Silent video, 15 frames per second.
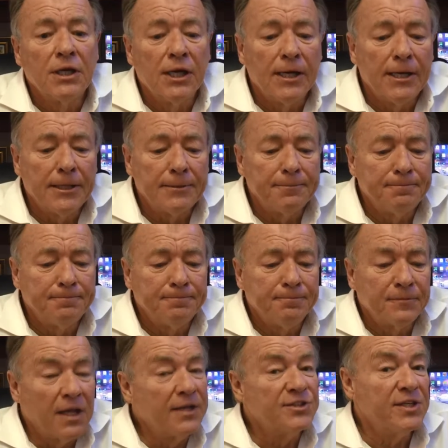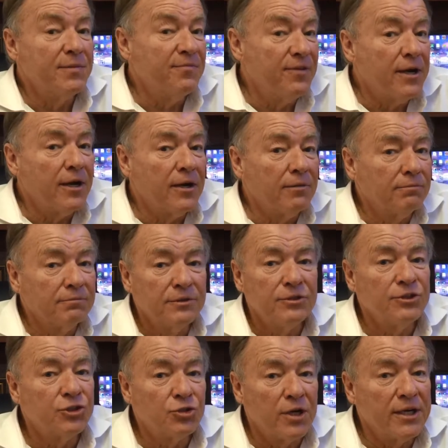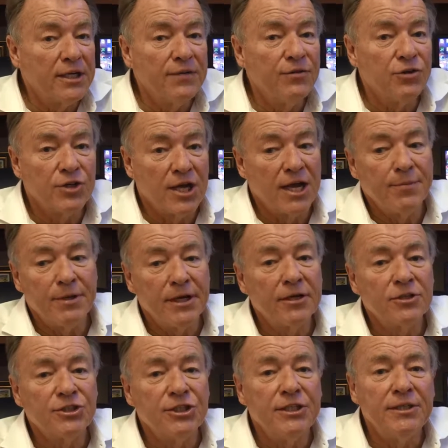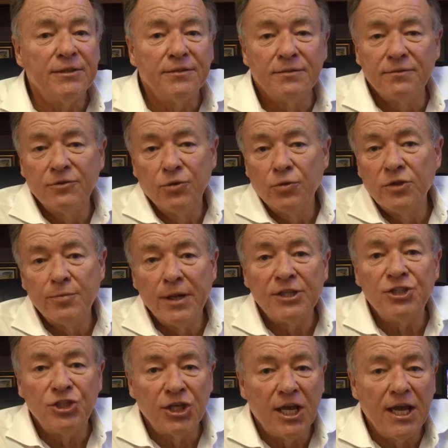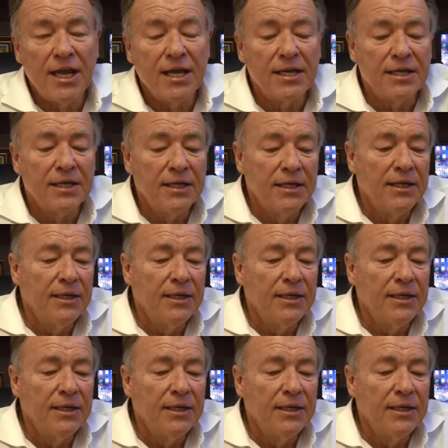Doesn't seem fair. You're just trying to give your time and energy and doing the best you can,